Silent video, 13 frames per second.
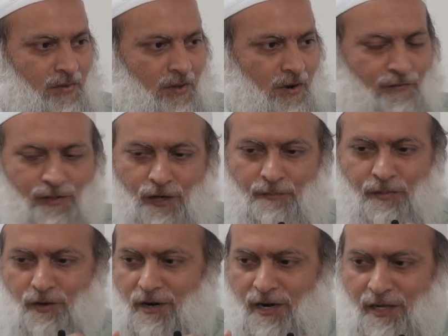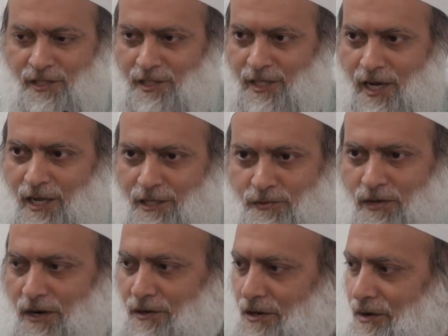You know, if the computer doesn't tell us,
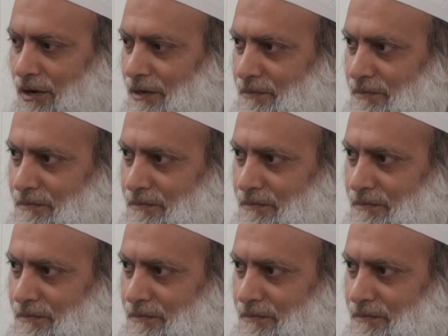we don't do it.